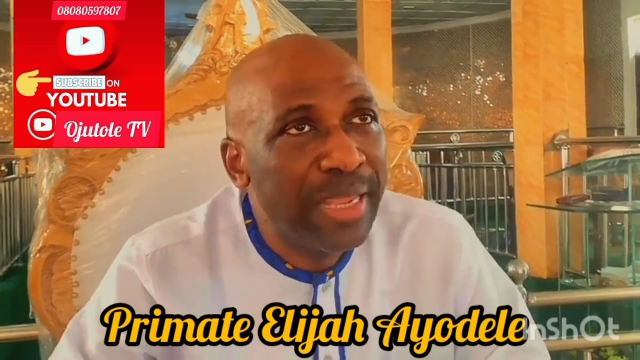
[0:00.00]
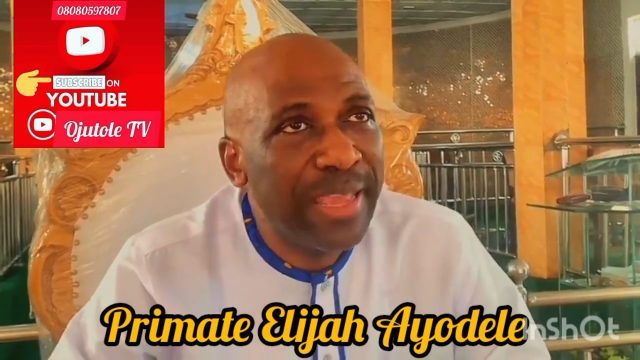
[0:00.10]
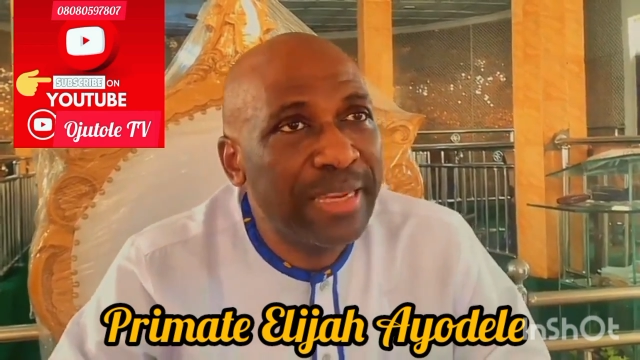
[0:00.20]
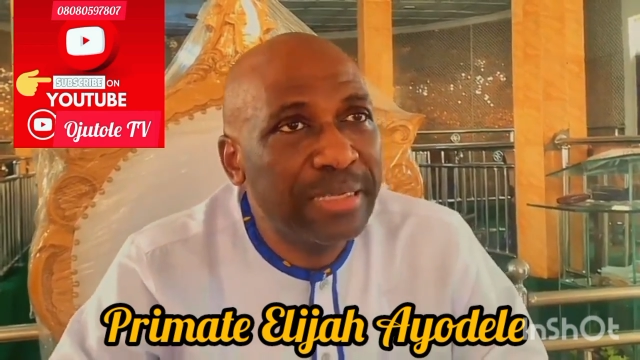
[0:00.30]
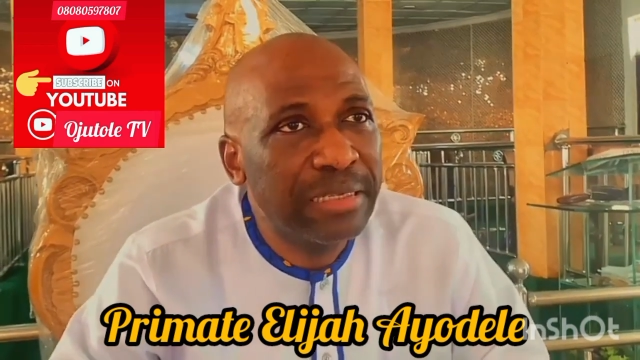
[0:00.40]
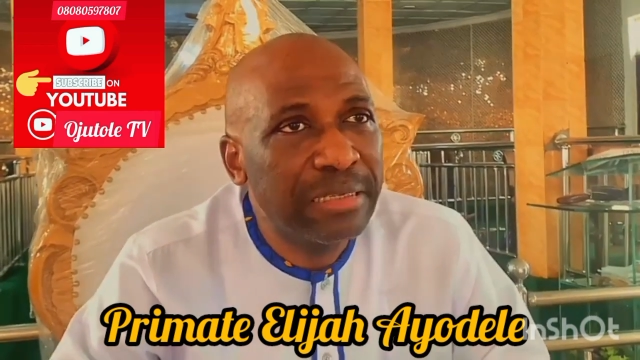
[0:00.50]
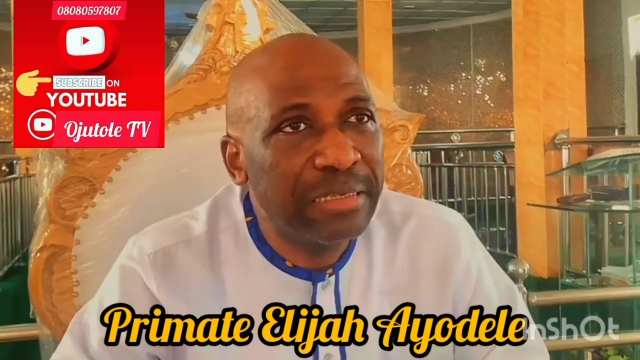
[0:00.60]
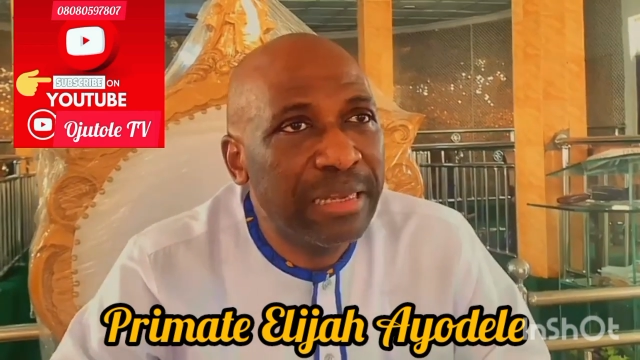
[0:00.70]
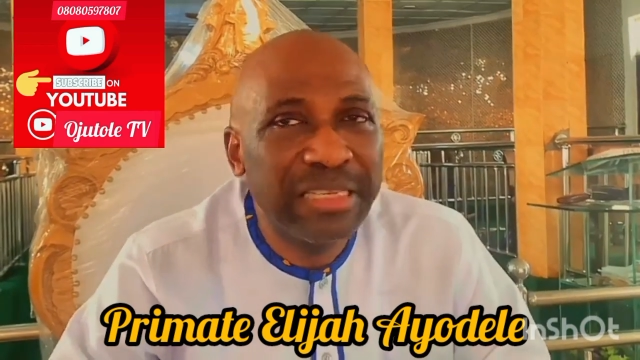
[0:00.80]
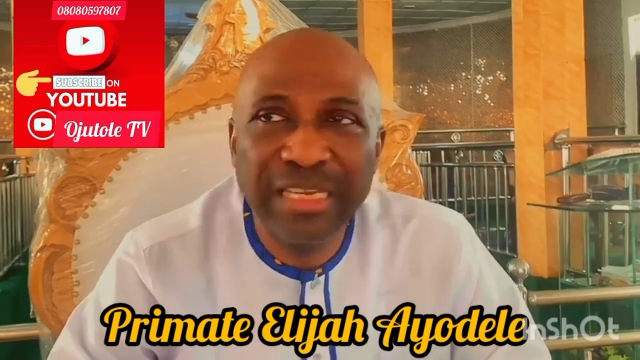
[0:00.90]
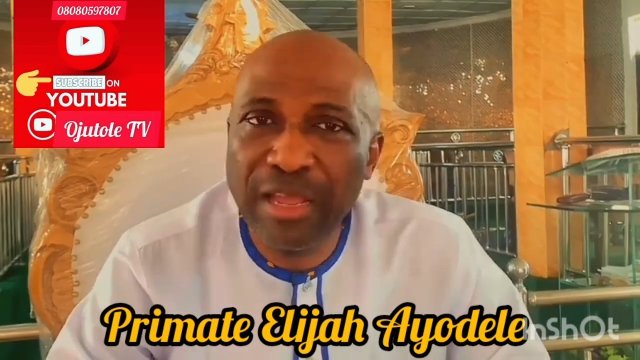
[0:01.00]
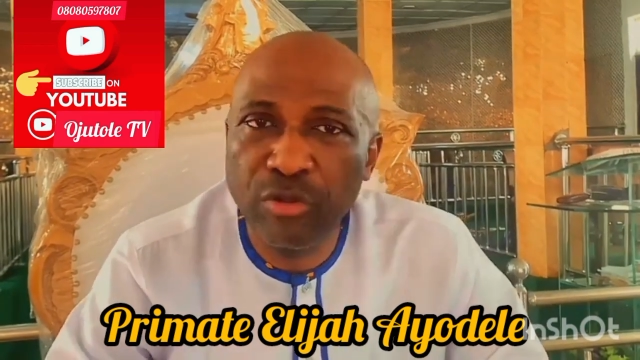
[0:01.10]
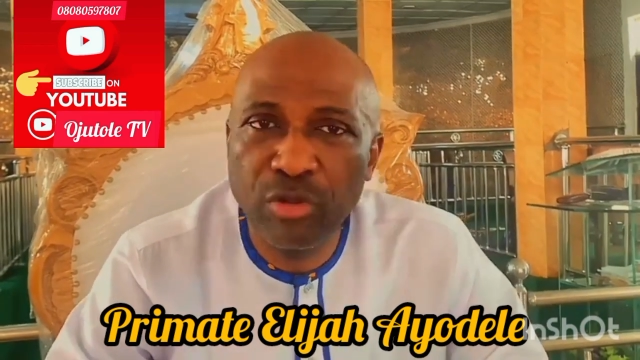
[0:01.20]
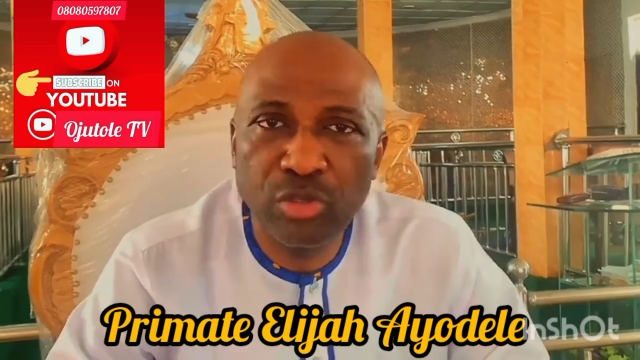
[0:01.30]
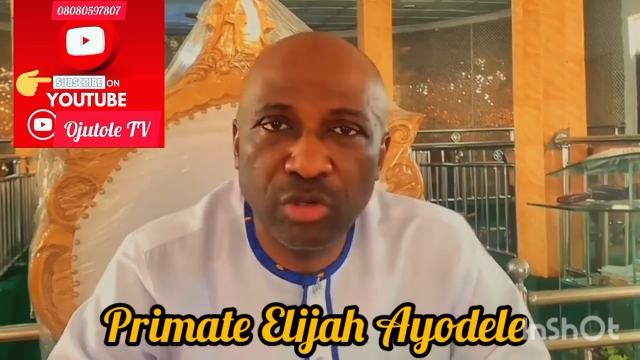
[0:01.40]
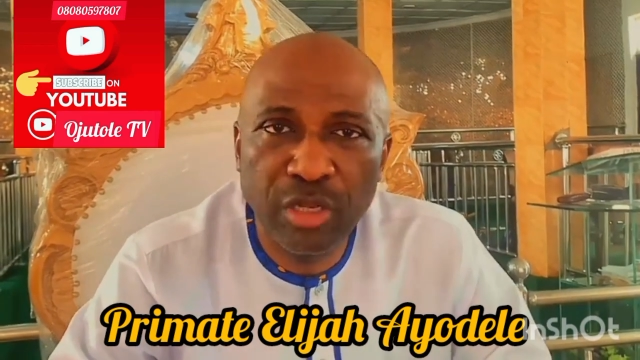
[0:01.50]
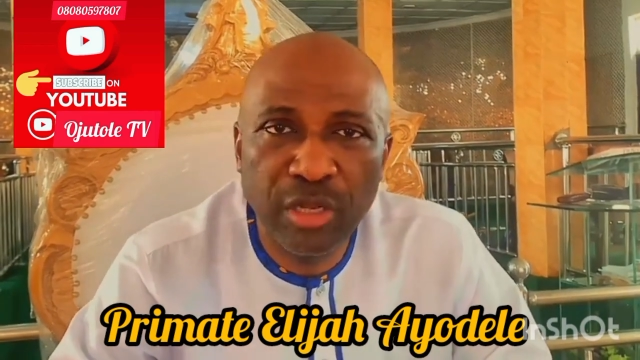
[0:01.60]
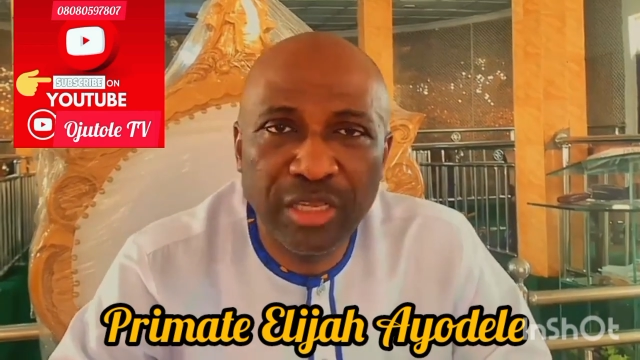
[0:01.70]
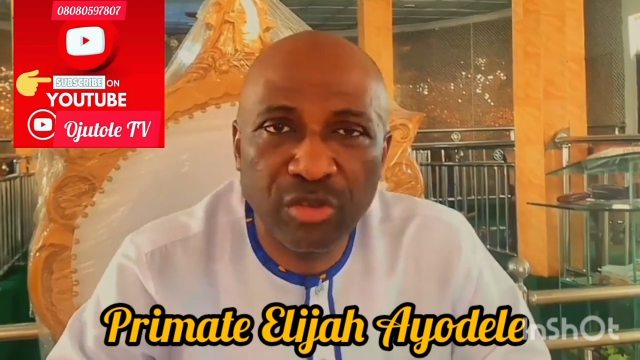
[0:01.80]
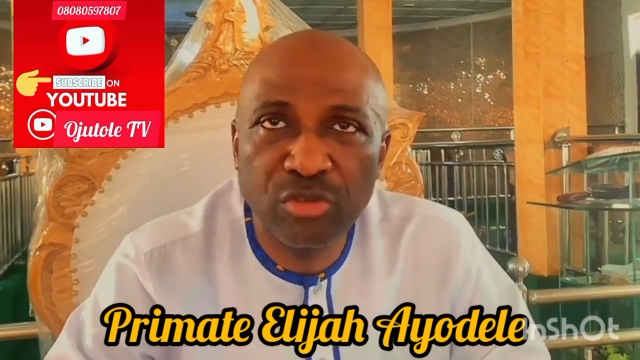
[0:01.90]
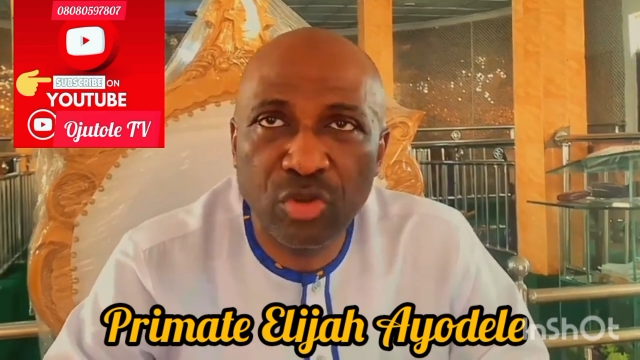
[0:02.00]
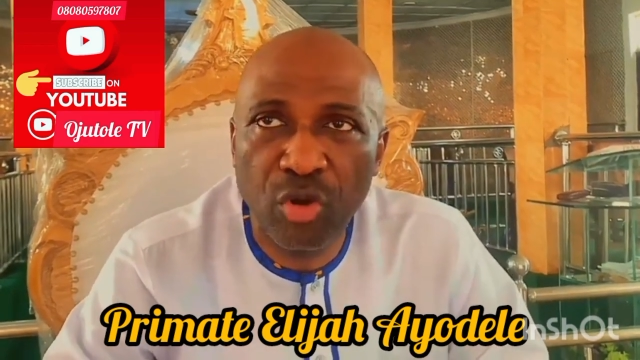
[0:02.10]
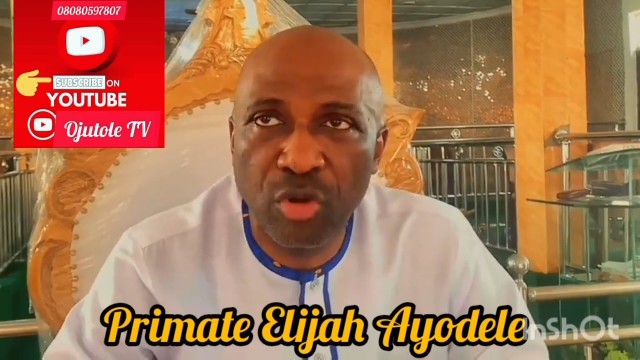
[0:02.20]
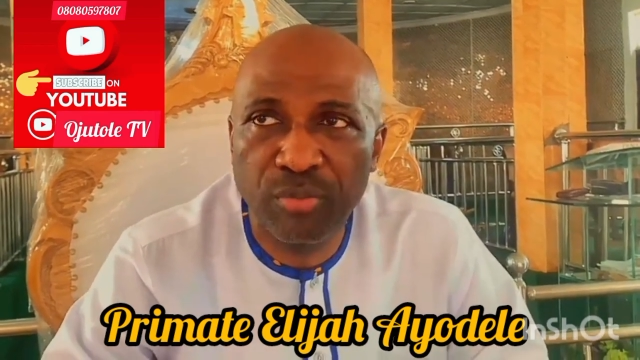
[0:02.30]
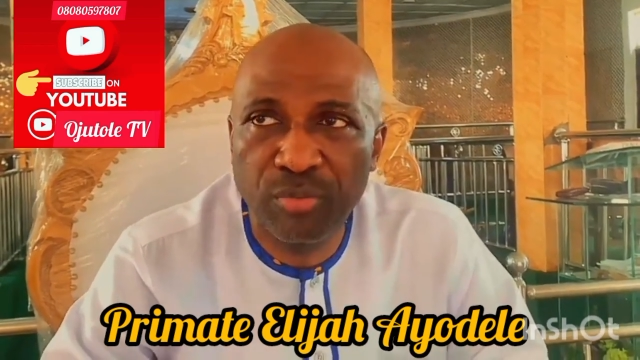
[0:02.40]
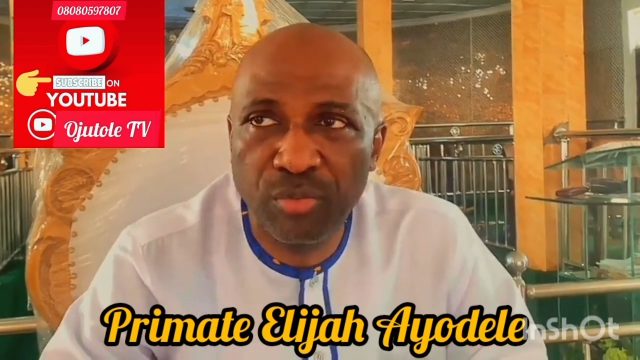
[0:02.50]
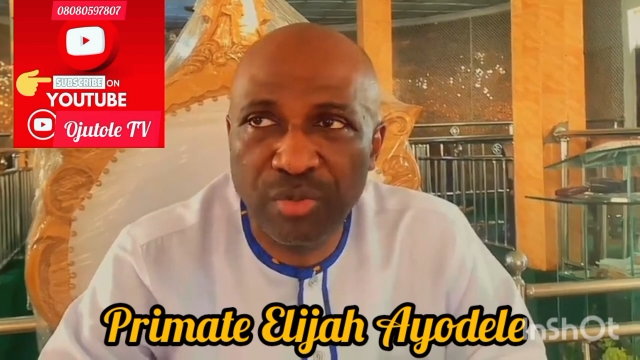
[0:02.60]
Then Nigeria going to the Nations Cup.